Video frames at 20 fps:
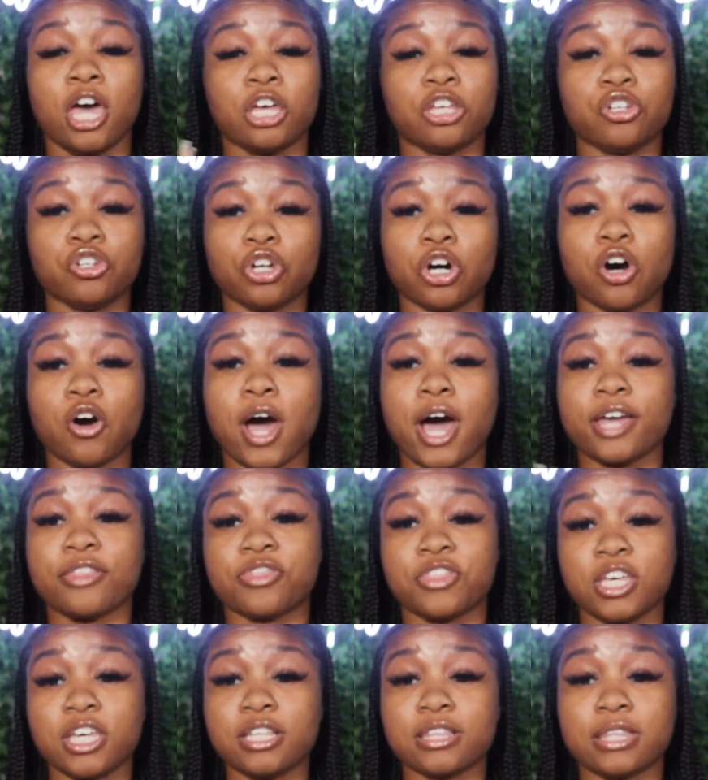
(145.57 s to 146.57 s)
You know, I
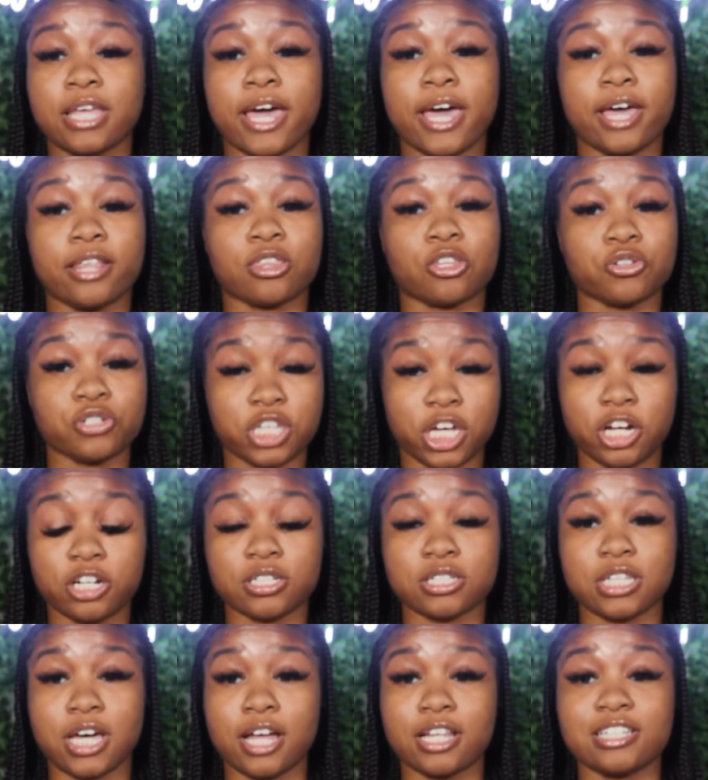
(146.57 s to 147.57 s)
think that those
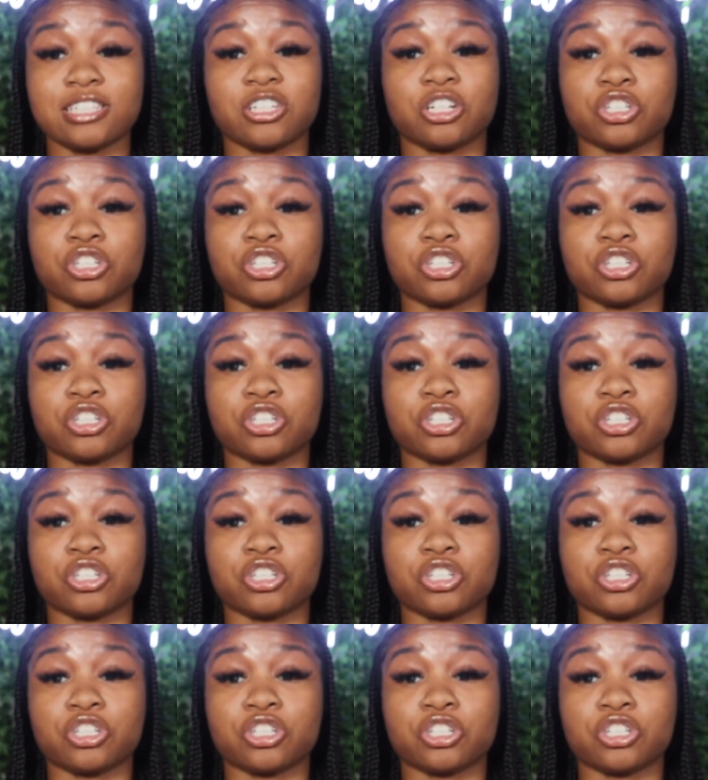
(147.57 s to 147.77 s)
hairstylists,